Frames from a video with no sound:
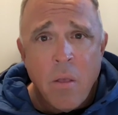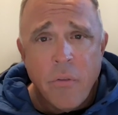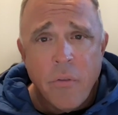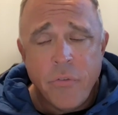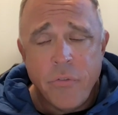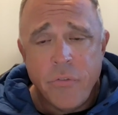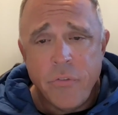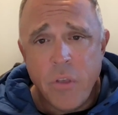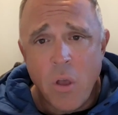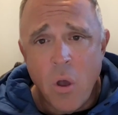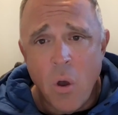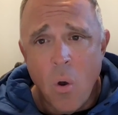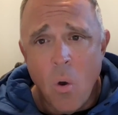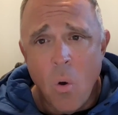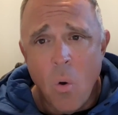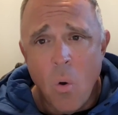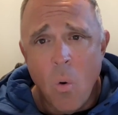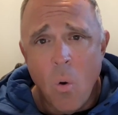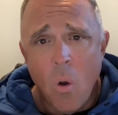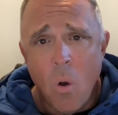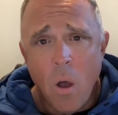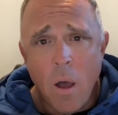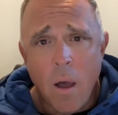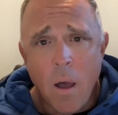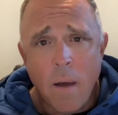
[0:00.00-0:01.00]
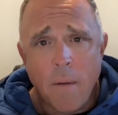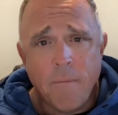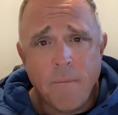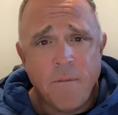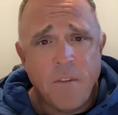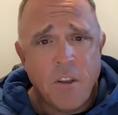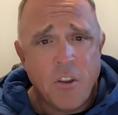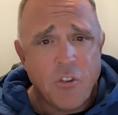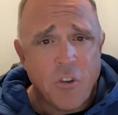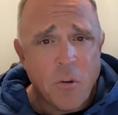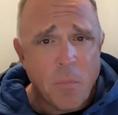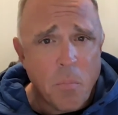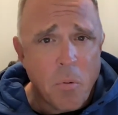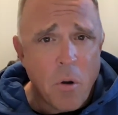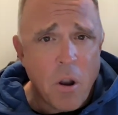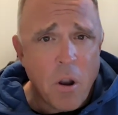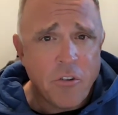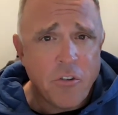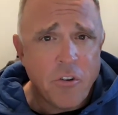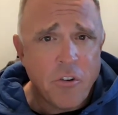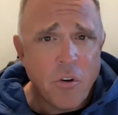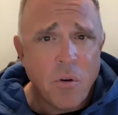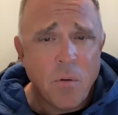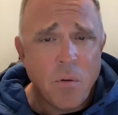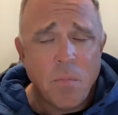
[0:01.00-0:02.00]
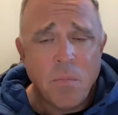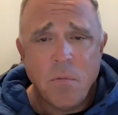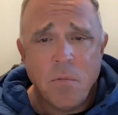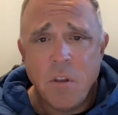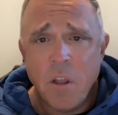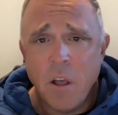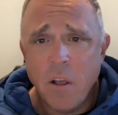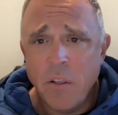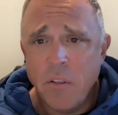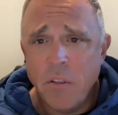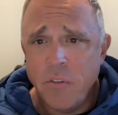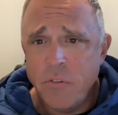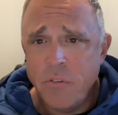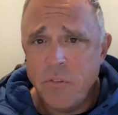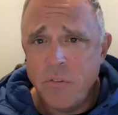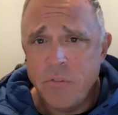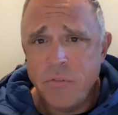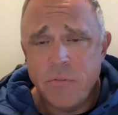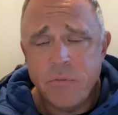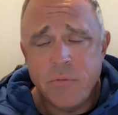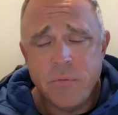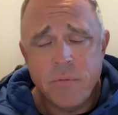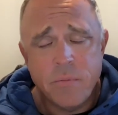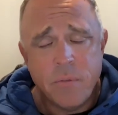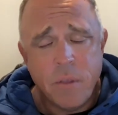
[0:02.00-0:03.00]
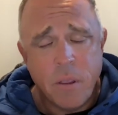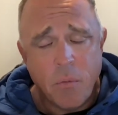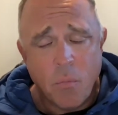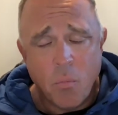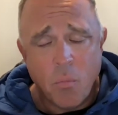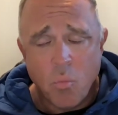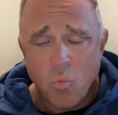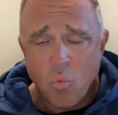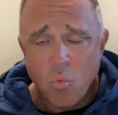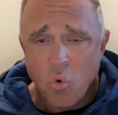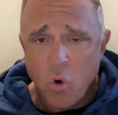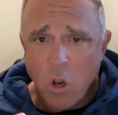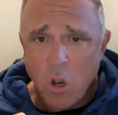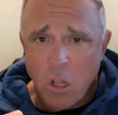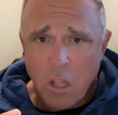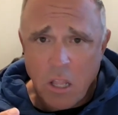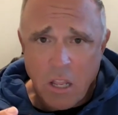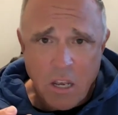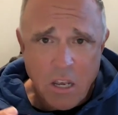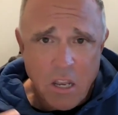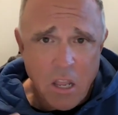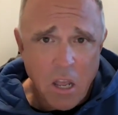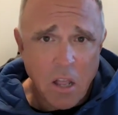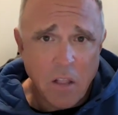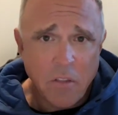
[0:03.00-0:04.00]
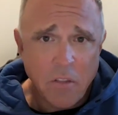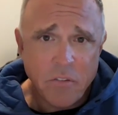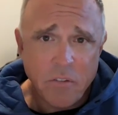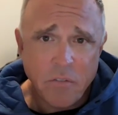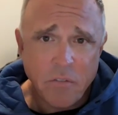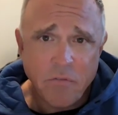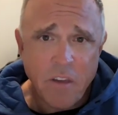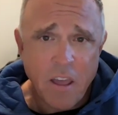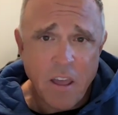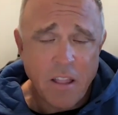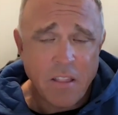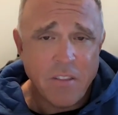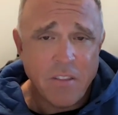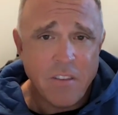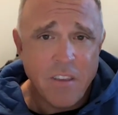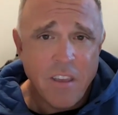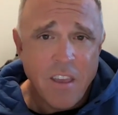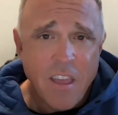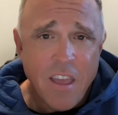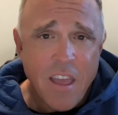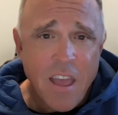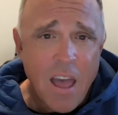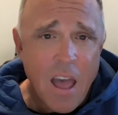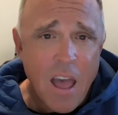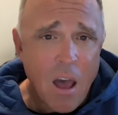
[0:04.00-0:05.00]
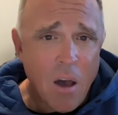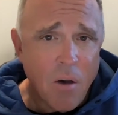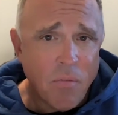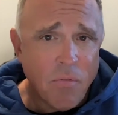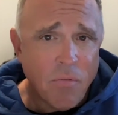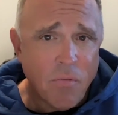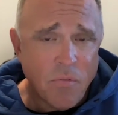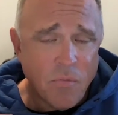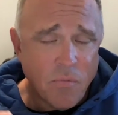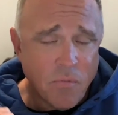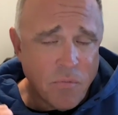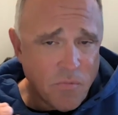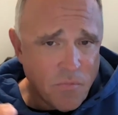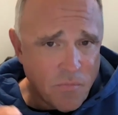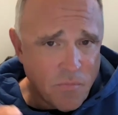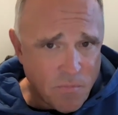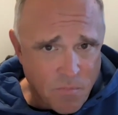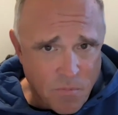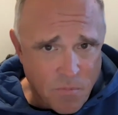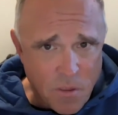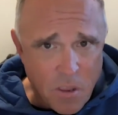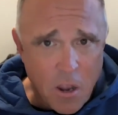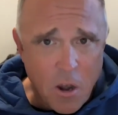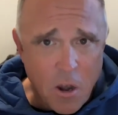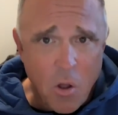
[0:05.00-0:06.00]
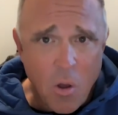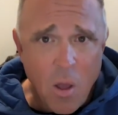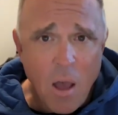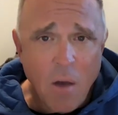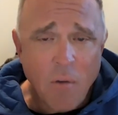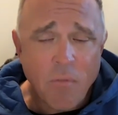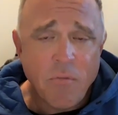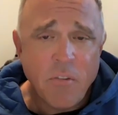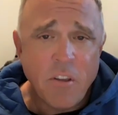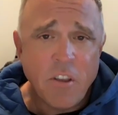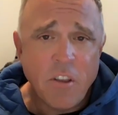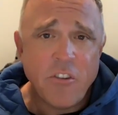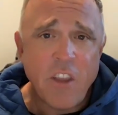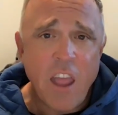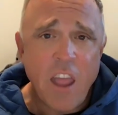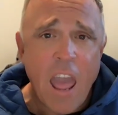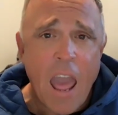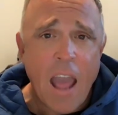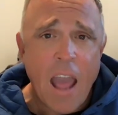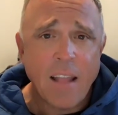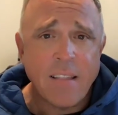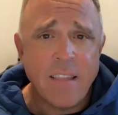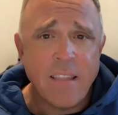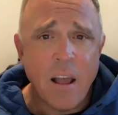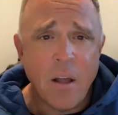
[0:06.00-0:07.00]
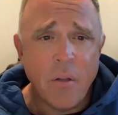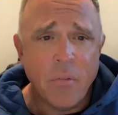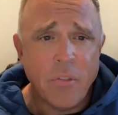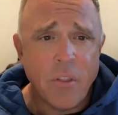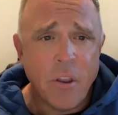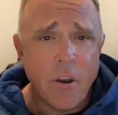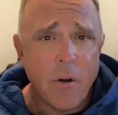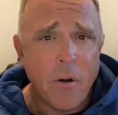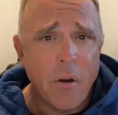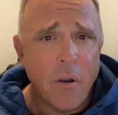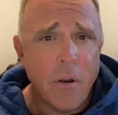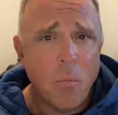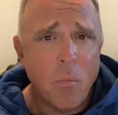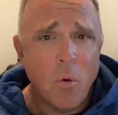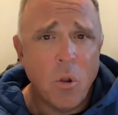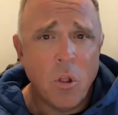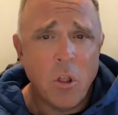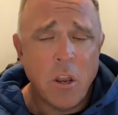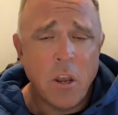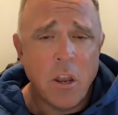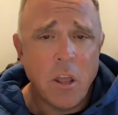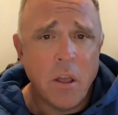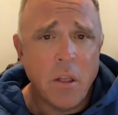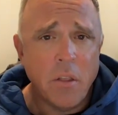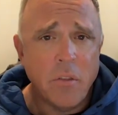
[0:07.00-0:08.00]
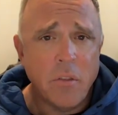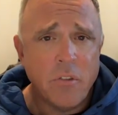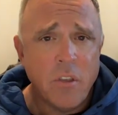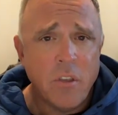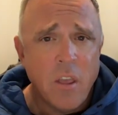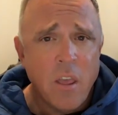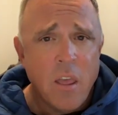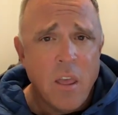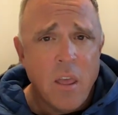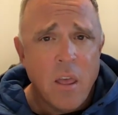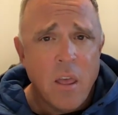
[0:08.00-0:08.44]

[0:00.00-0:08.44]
So fishing pressure does it really does affect how how fish act out there. It really does.